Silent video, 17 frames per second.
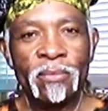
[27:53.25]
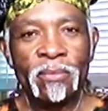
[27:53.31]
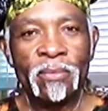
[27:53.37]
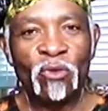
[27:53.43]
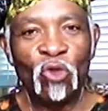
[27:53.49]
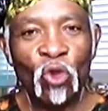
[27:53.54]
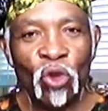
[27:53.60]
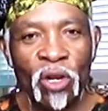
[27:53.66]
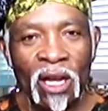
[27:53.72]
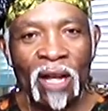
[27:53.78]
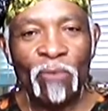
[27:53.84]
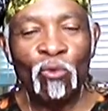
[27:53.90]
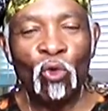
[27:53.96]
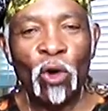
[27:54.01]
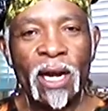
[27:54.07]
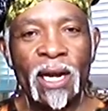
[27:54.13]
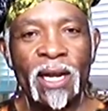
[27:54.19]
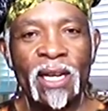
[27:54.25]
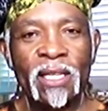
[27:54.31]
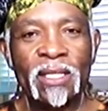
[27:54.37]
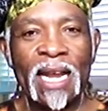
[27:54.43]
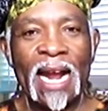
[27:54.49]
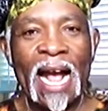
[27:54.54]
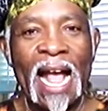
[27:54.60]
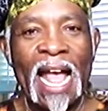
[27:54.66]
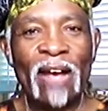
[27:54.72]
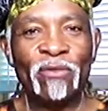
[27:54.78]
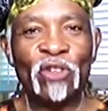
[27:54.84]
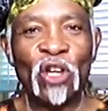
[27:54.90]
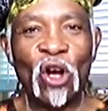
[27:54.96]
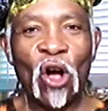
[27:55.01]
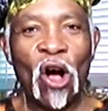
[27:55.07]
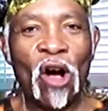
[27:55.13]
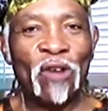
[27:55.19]
If you love what it is that I have
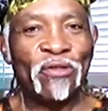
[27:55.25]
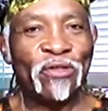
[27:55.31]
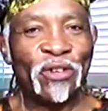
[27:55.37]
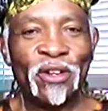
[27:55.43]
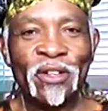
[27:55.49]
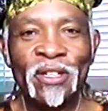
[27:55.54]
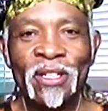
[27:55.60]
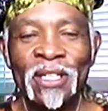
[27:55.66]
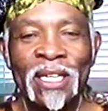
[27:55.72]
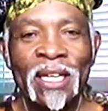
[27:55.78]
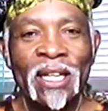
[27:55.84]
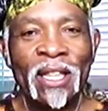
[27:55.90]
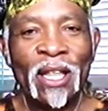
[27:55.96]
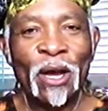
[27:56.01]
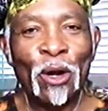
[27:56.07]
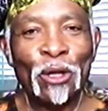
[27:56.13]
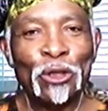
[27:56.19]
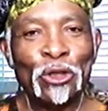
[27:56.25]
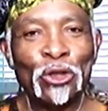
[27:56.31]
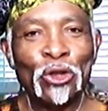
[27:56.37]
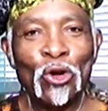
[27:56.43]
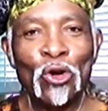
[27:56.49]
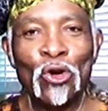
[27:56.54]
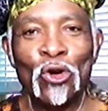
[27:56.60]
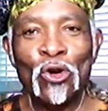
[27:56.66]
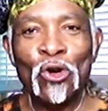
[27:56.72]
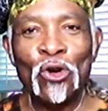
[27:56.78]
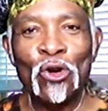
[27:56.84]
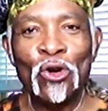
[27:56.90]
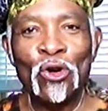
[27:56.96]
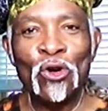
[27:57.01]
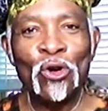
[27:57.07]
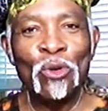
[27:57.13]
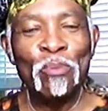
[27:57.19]
to offer, there are
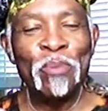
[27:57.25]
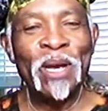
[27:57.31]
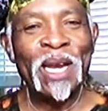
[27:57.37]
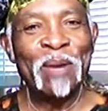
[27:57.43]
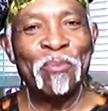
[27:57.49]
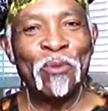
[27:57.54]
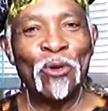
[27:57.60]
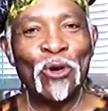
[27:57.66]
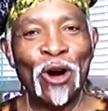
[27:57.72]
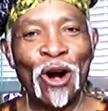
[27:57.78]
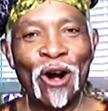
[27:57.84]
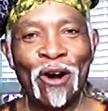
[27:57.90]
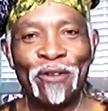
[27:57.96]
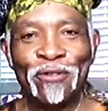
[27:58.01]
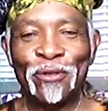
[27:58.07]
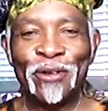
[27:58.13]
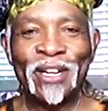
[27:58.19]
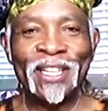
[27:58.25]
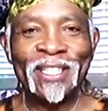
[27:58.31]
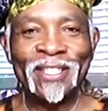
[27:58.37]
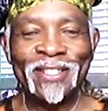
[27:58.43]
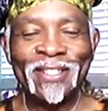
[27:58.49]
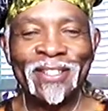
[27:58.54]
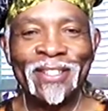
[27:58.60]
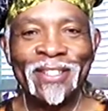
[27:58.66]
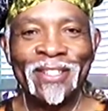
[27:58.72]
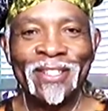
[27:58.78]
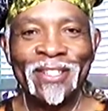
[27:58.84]
so many more offerings.